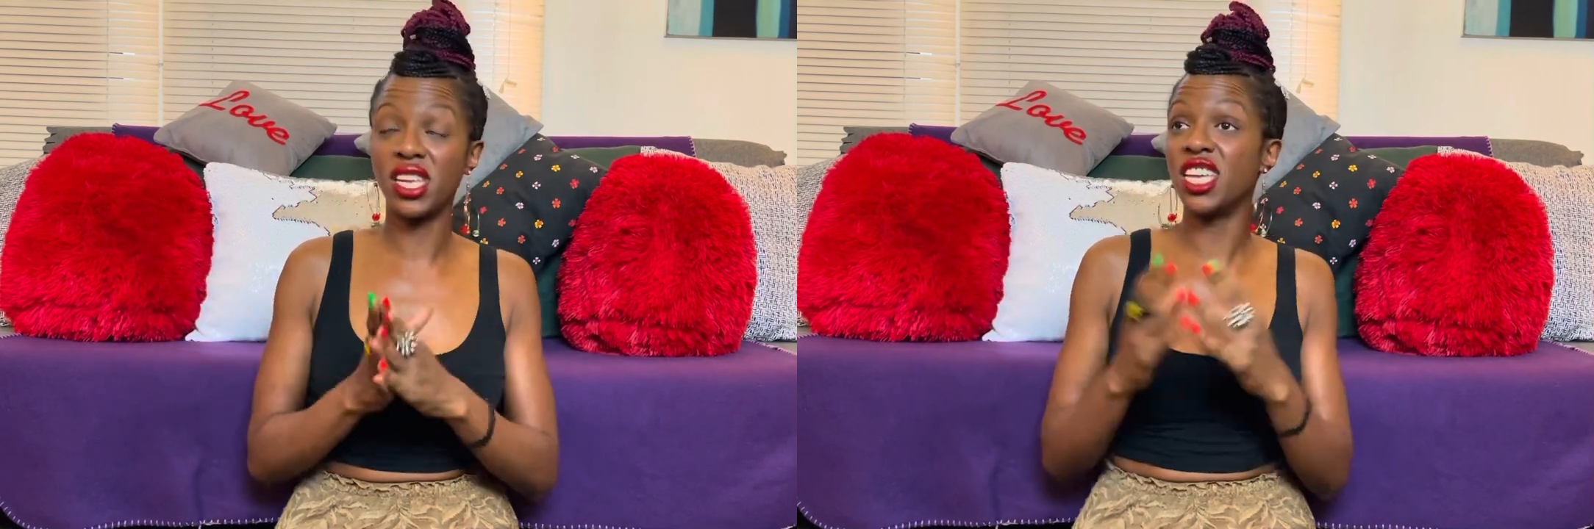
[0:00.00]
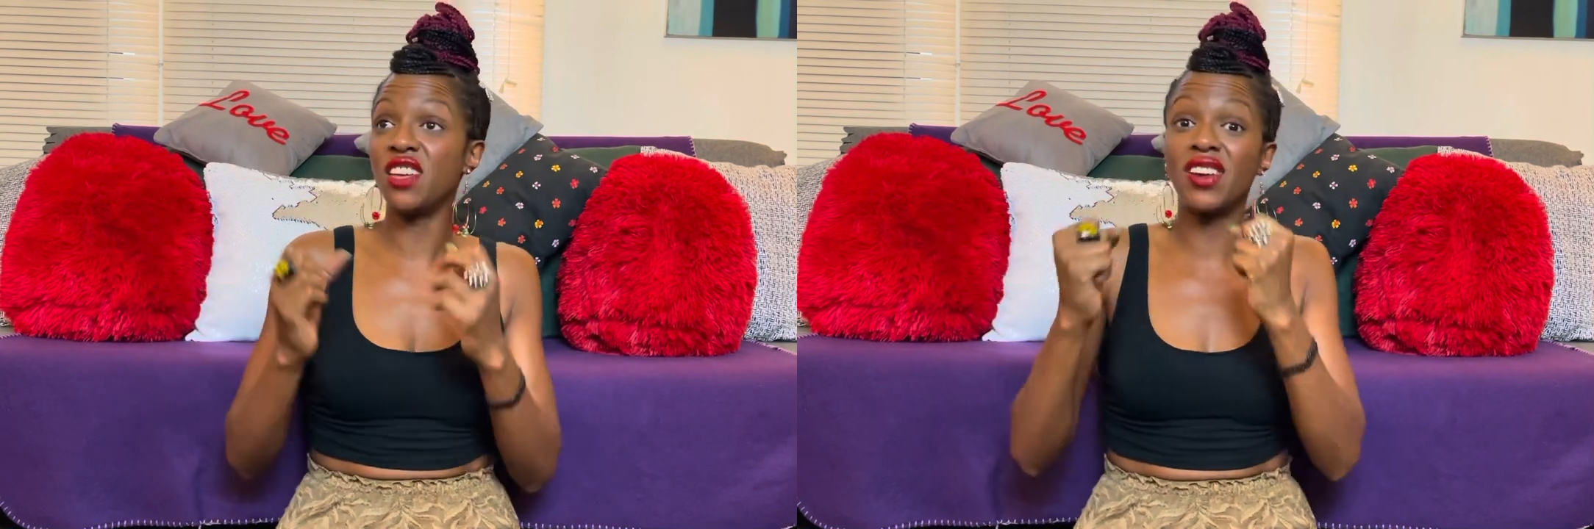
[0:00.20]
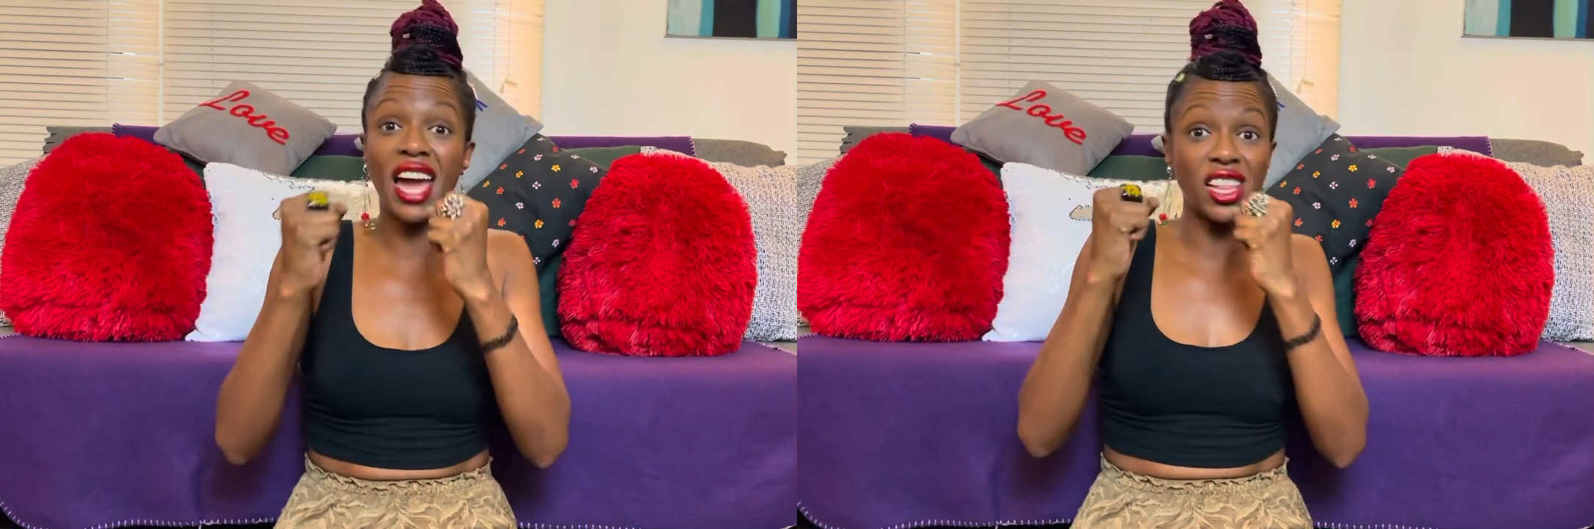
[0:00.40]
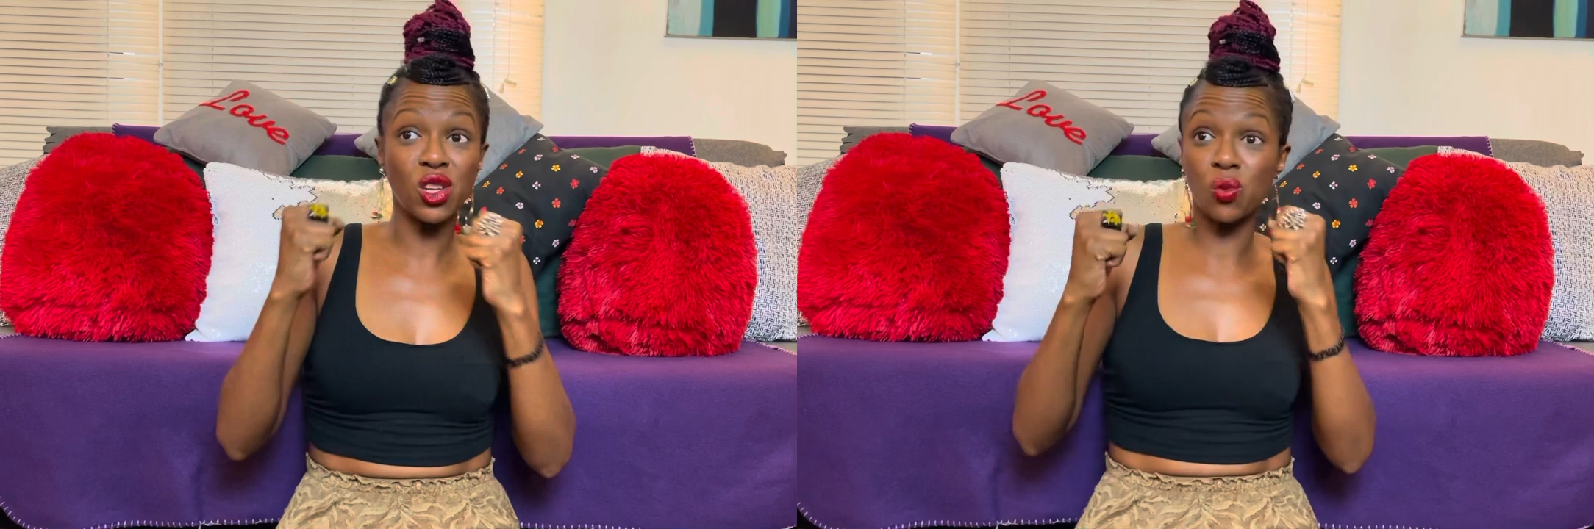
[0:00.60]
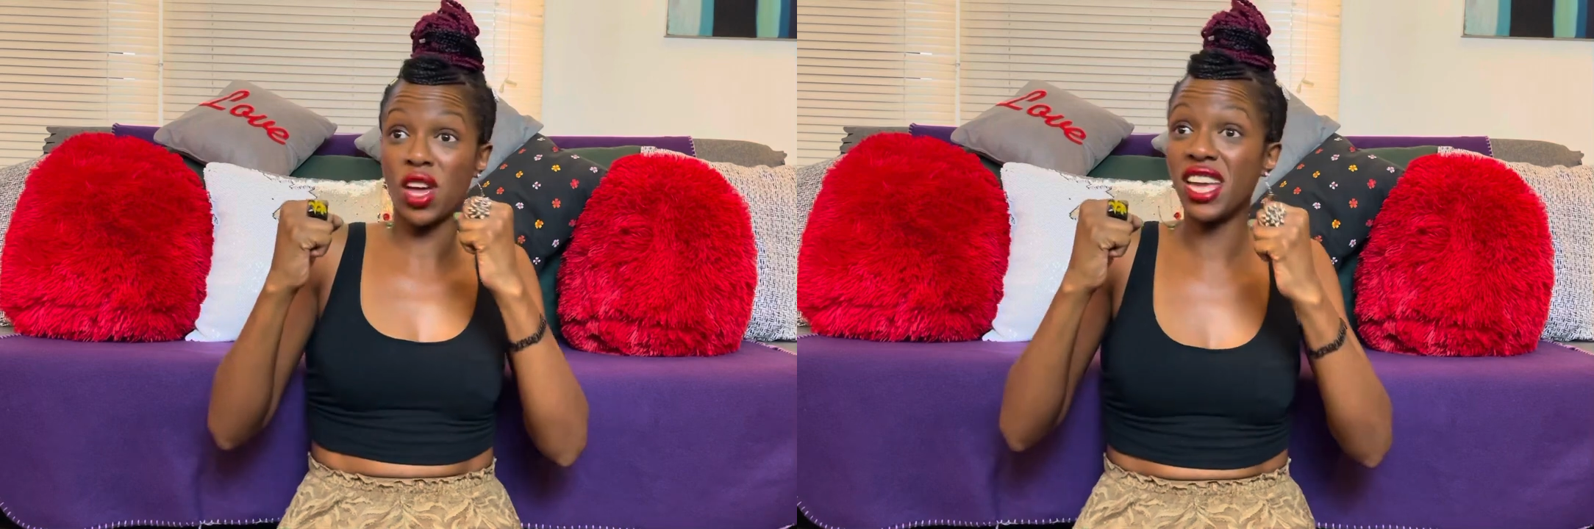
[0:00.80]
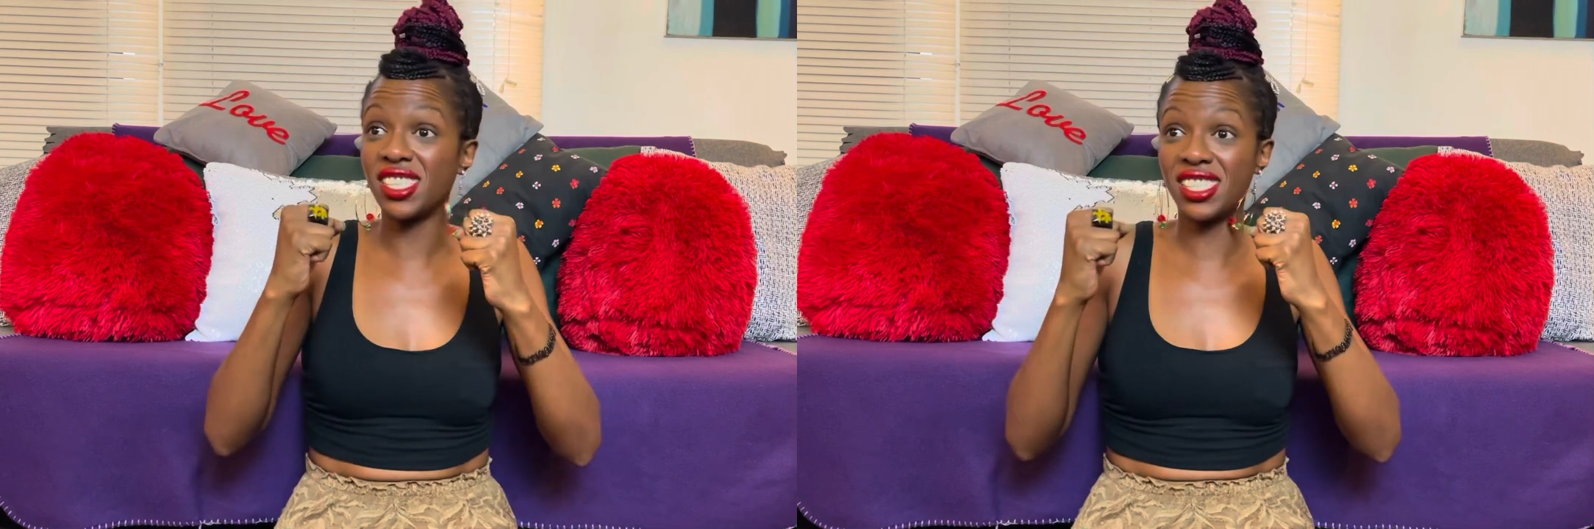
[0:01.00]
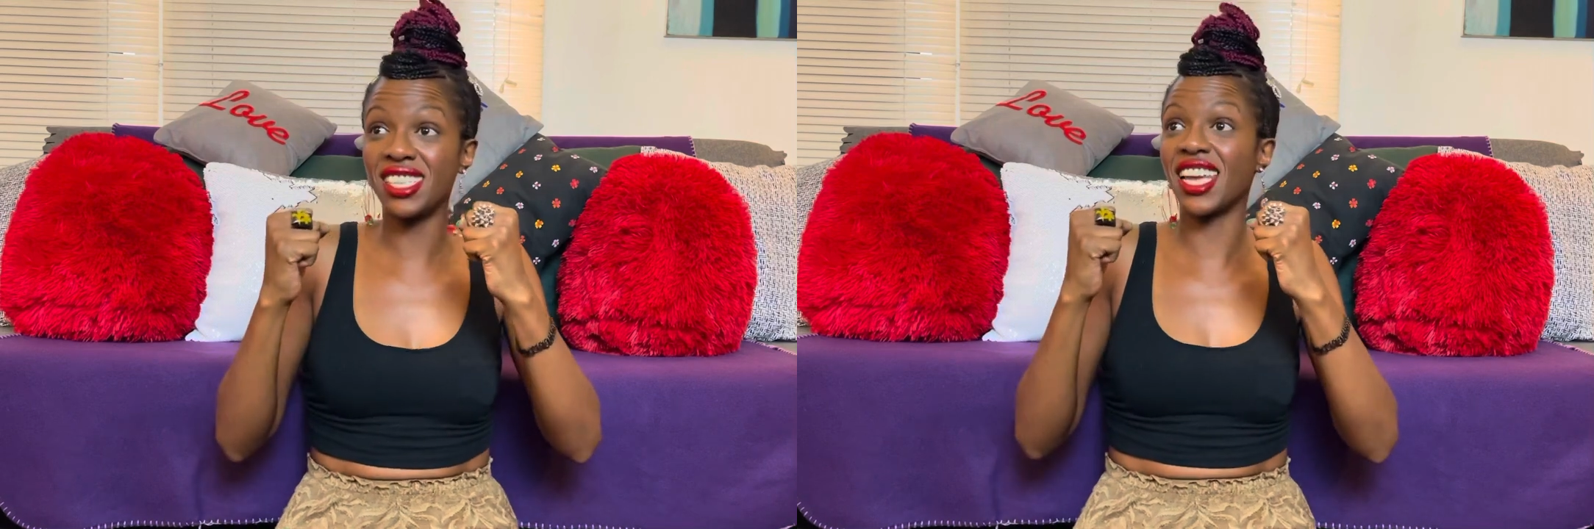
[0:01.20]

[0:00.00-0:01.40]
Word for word: He even got a little bit hesitant,